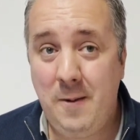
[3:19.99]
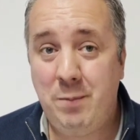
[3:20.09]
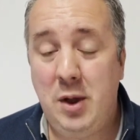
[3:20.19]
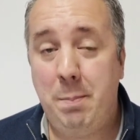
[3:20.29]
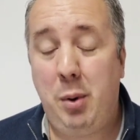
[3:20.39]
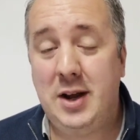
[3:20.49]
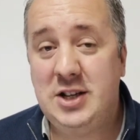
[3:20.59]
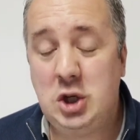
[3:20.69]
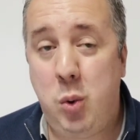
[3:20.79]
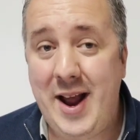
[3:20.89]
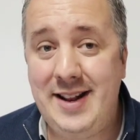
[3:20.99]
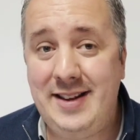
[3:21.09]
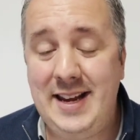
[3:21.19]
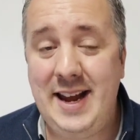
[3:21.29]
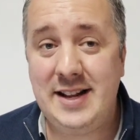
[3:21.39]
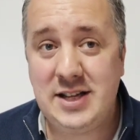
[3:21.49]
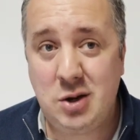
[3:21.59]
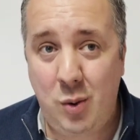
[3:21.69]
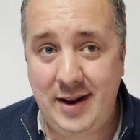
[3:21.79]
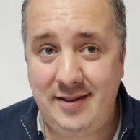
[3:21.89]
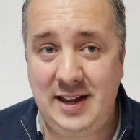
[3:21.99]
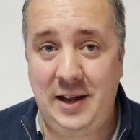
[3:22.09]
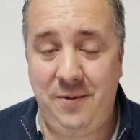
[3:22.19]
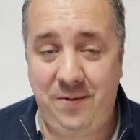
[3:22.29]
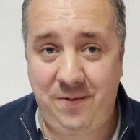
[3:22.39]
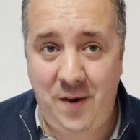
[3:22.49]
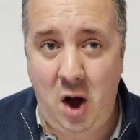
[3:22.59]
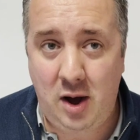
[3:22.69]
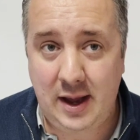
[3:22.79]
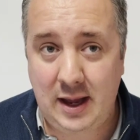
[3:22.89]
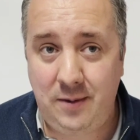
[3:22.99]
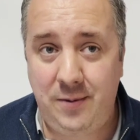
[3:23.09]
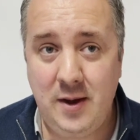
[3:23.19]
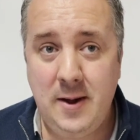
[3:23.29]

that by 2025,